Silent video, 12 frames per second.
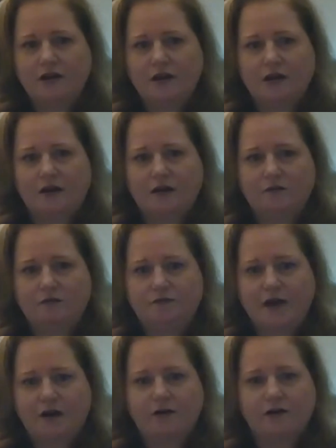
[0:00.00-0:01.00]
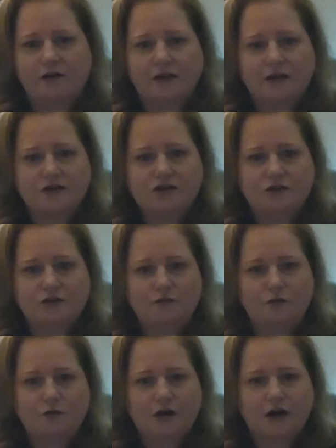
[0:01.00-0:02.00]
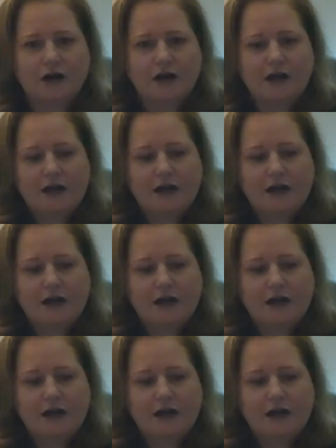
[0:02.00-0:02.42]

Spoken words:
in Feral in issue 4,